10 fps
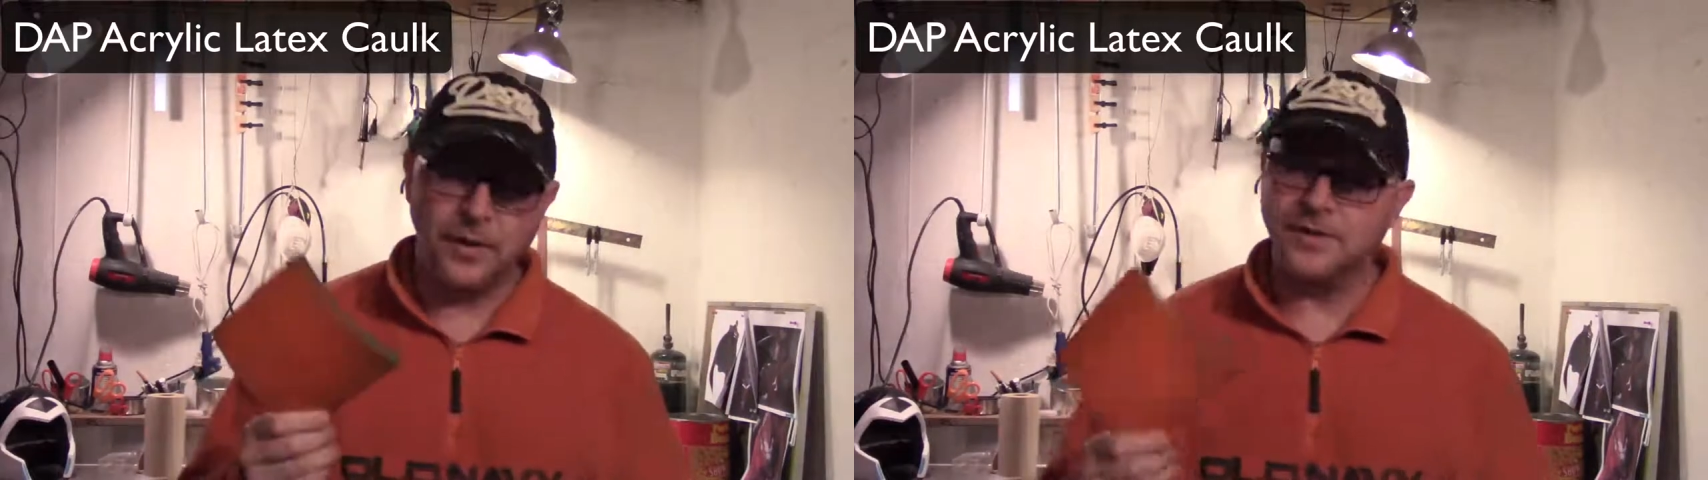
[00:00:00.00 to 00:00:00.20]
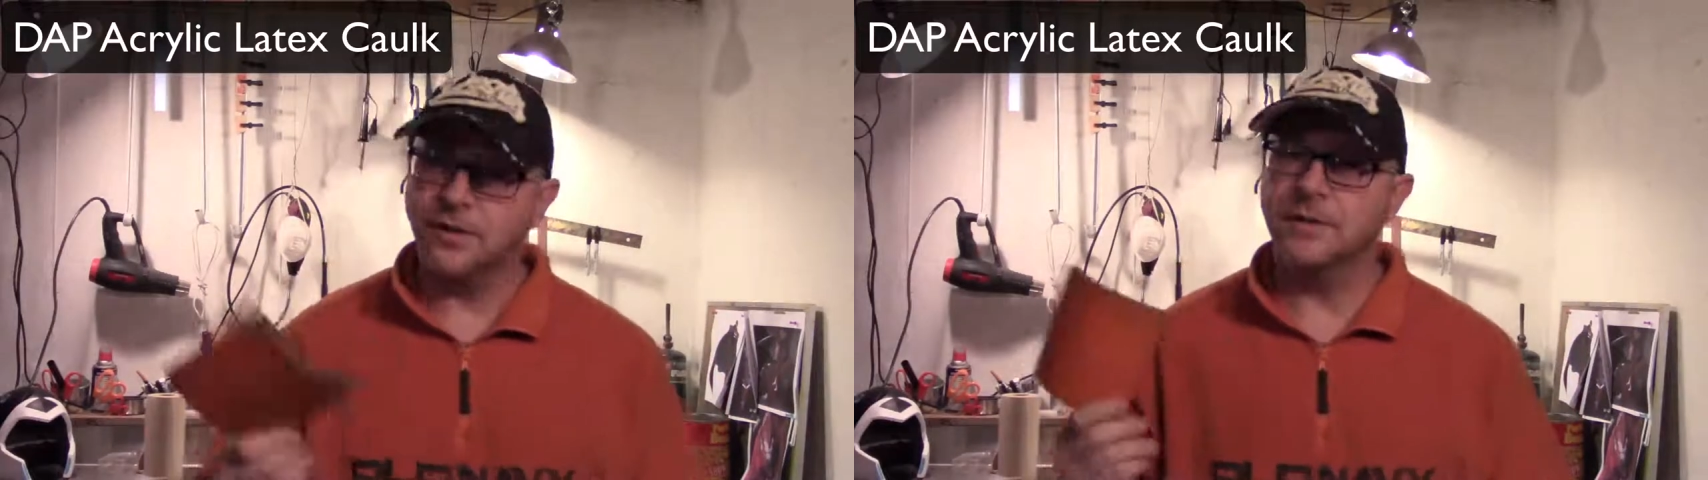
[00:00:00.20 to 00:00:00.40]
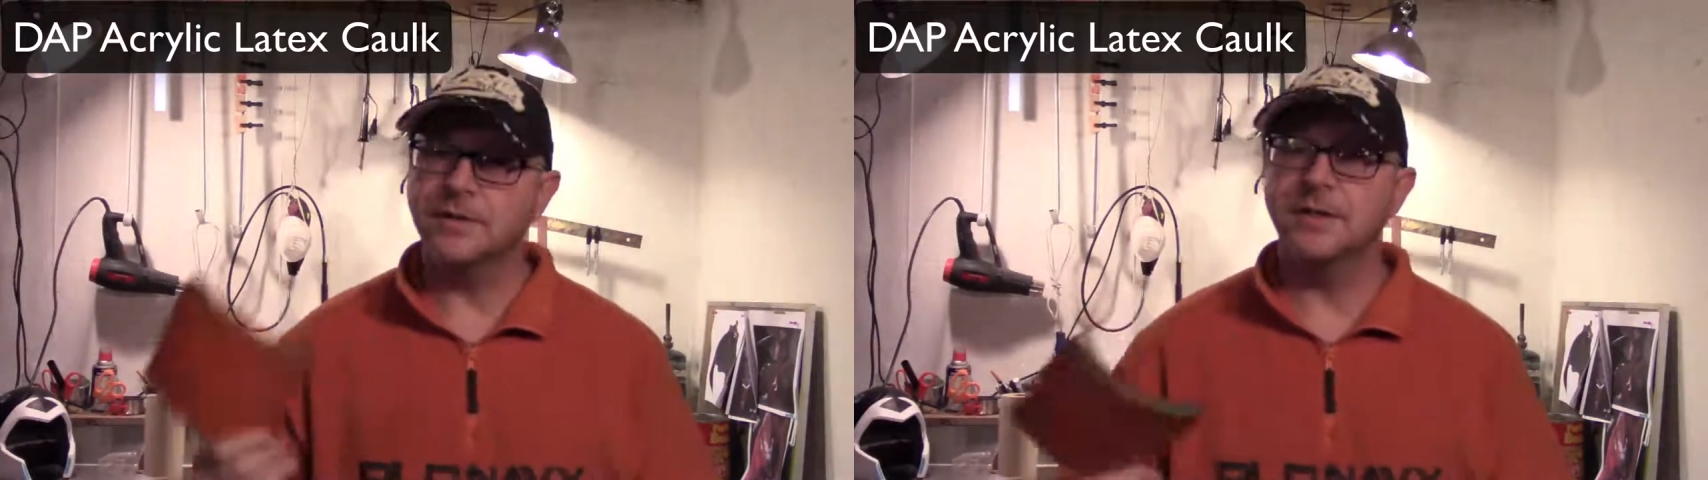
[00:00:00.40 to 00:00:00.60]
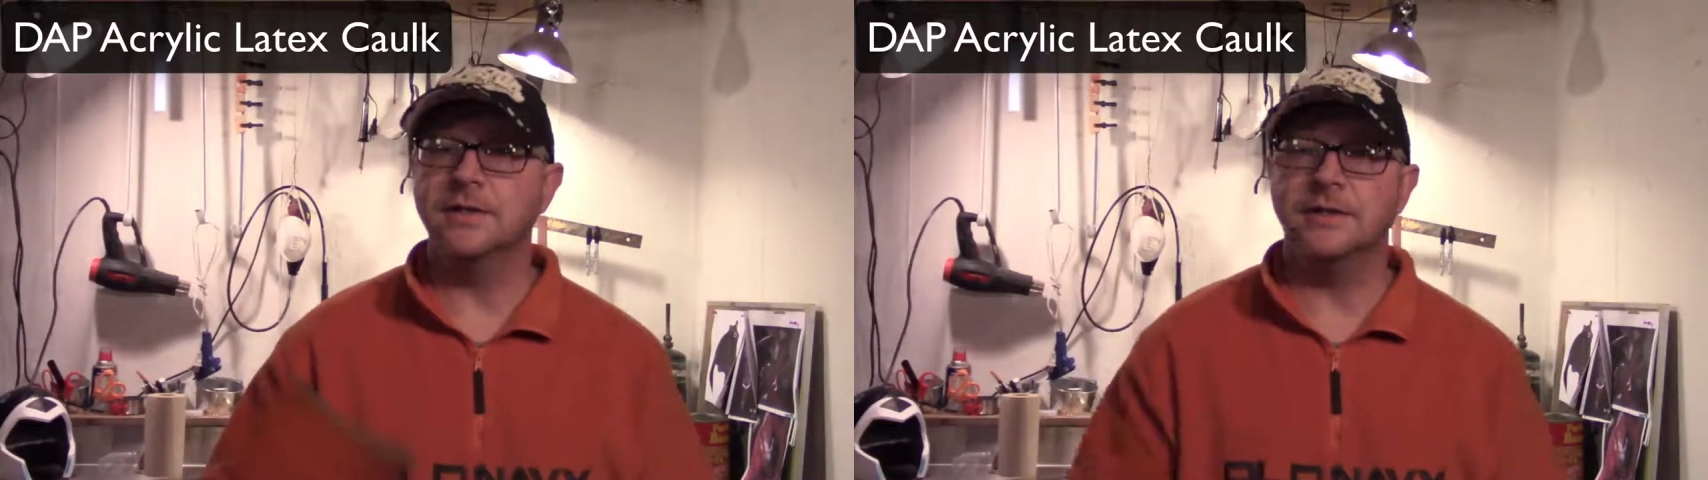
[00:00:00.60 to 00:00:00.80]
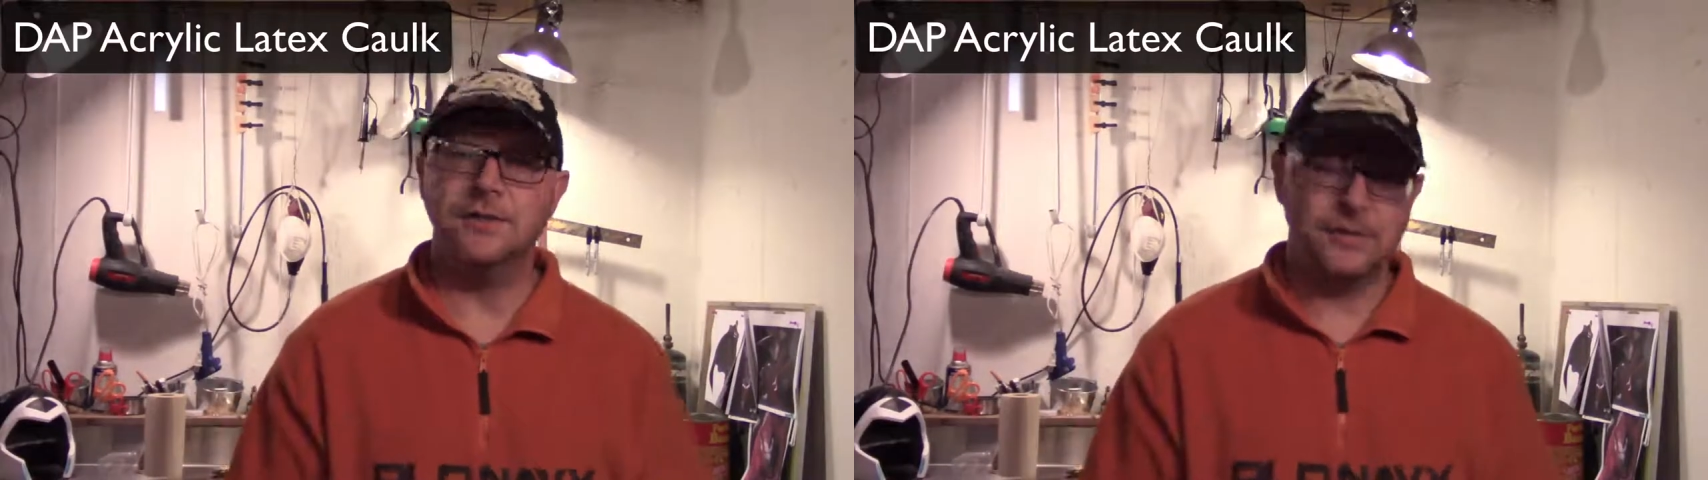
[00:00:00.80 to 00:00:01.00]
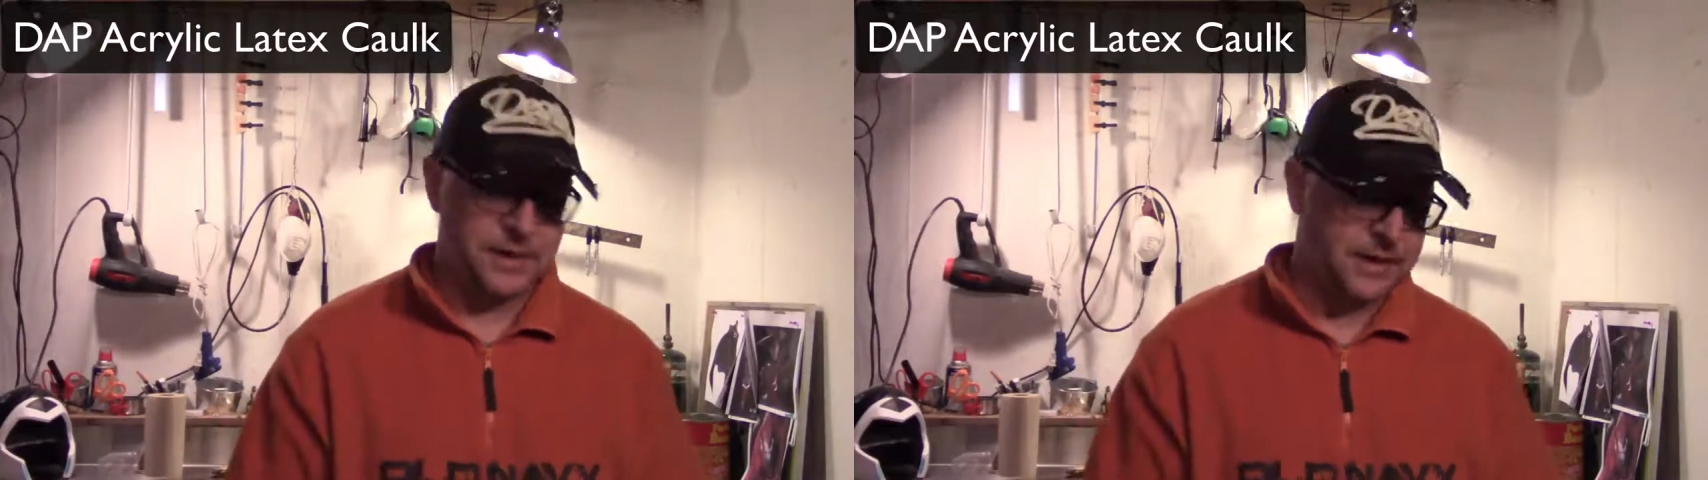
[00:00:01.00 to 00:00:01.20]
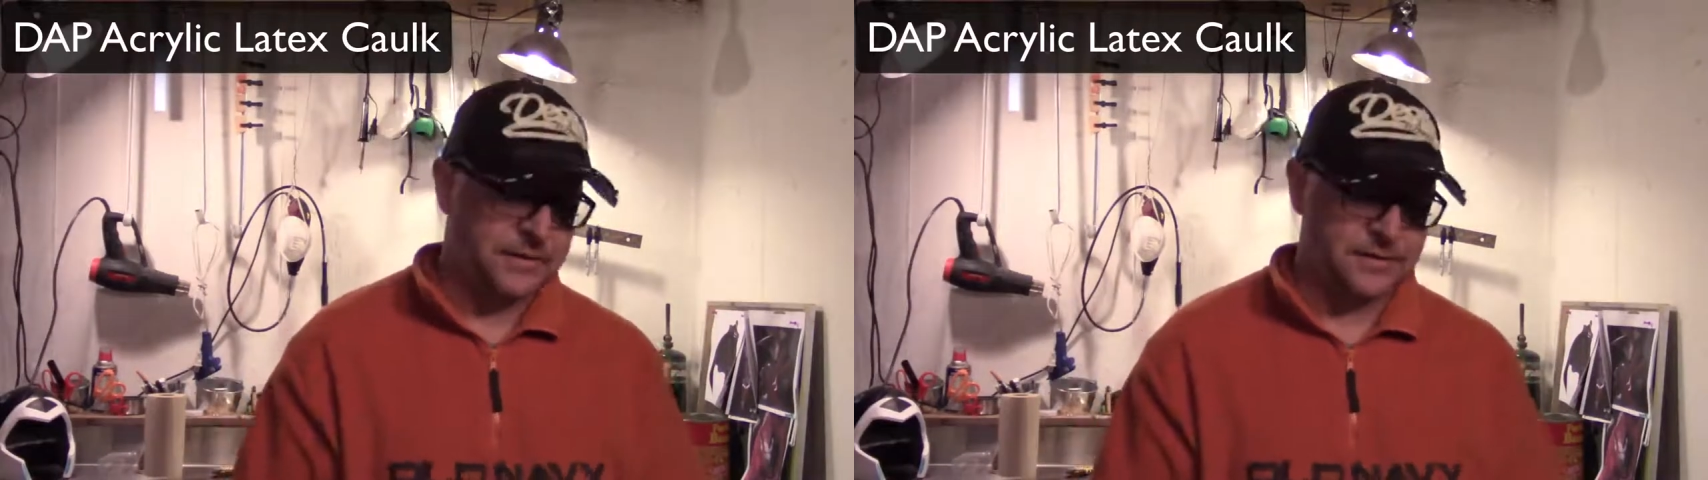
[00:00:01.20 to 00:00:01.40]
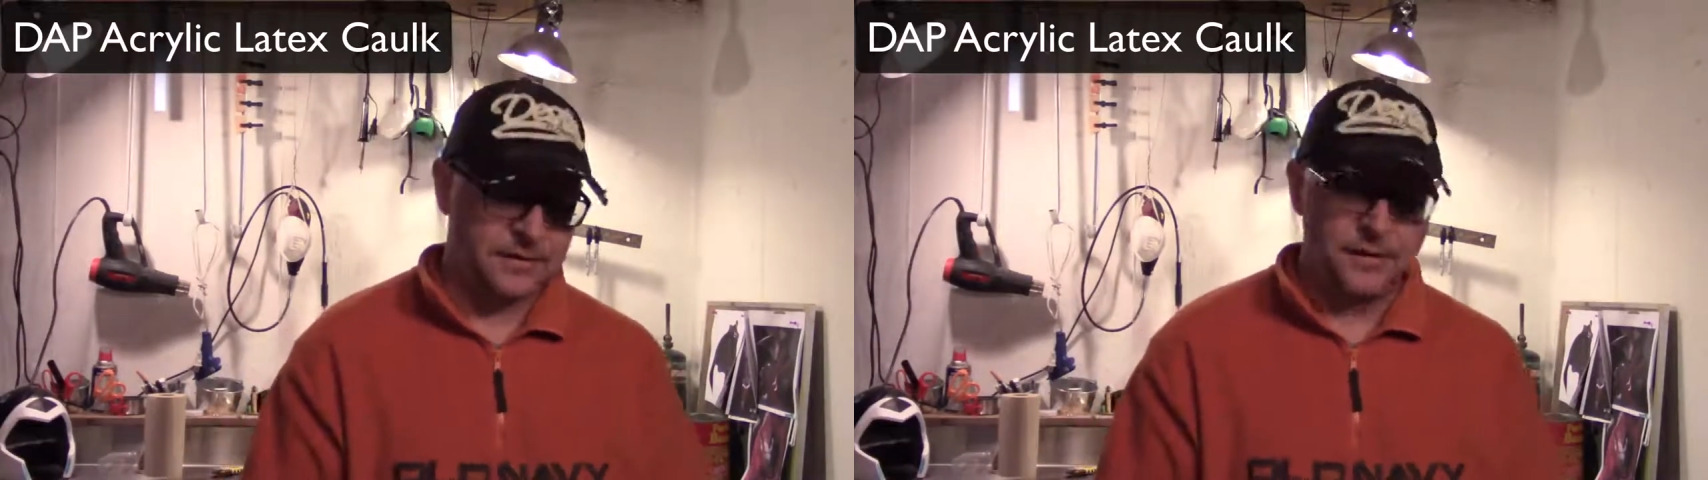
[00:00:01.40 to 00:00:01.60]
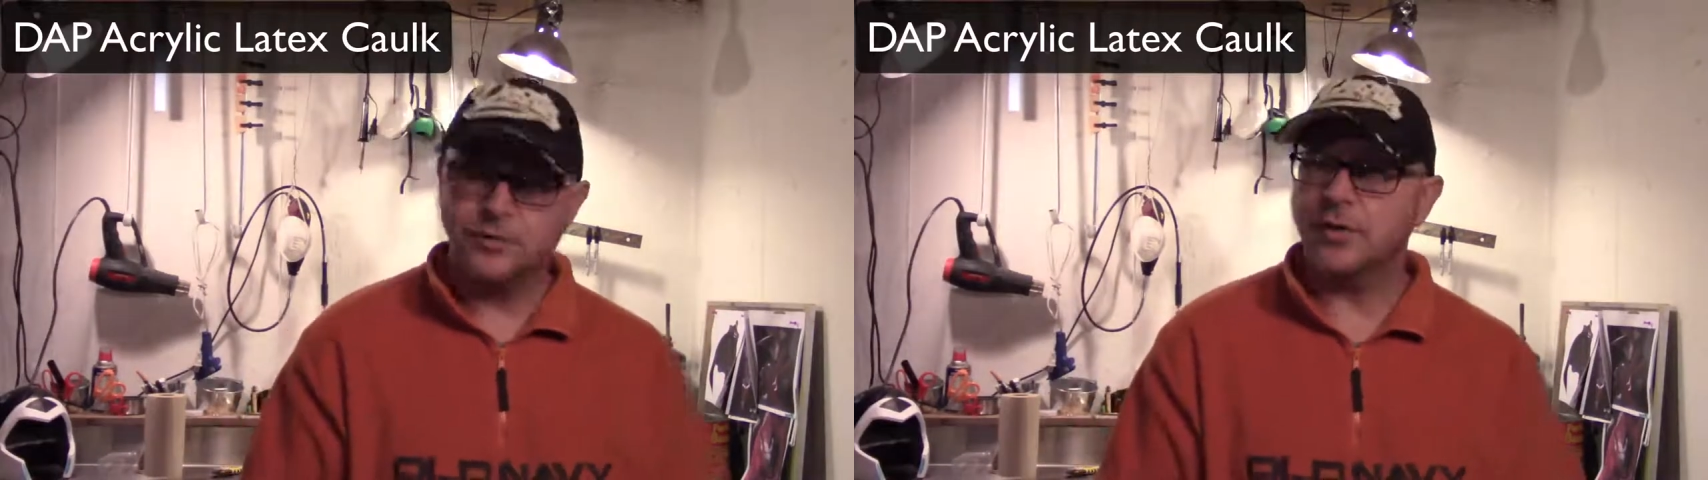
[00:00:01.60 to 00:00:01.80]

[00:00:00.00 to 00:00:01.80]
it's always good to do tests,